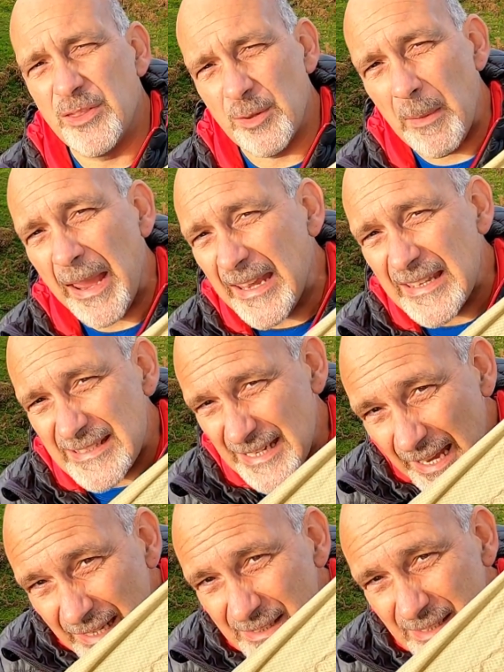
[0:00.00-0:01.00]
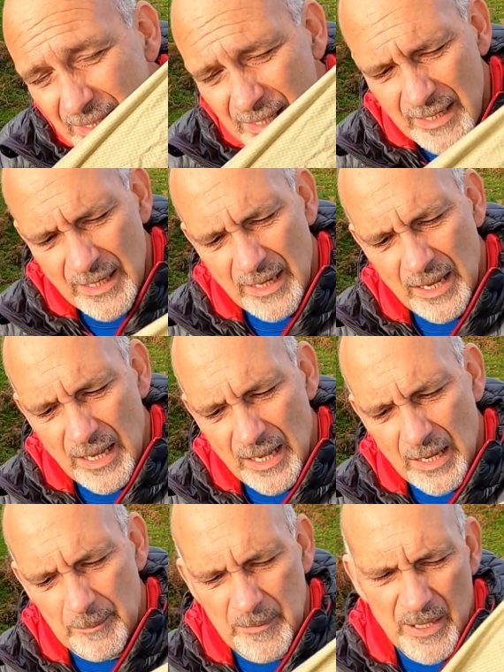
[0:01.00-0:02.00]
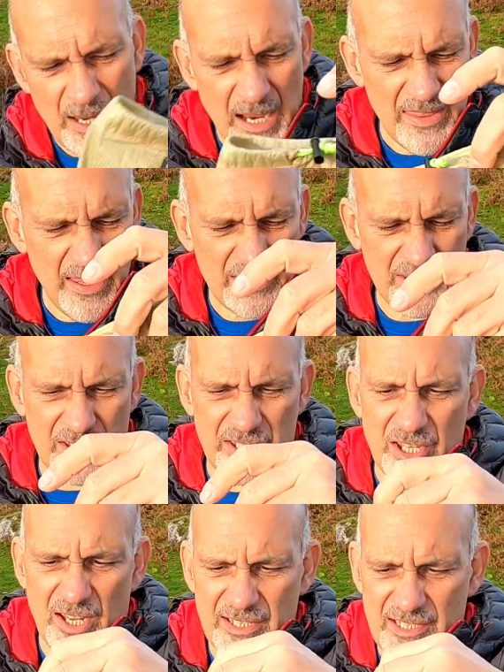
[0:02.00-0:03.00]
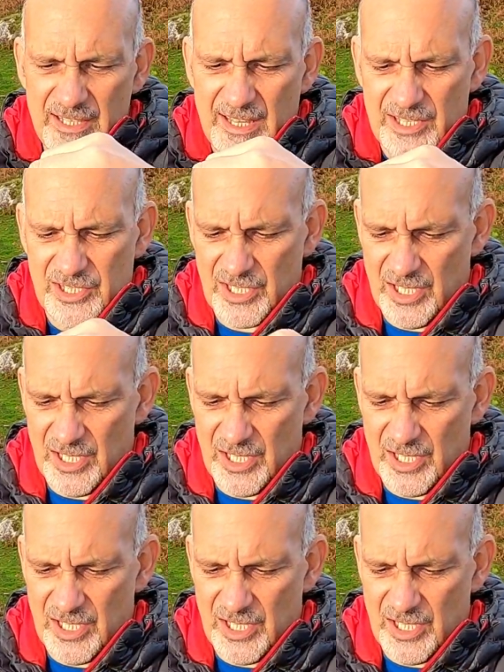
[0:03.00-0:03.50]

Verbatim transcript: with the main tent. And that does nicely. That's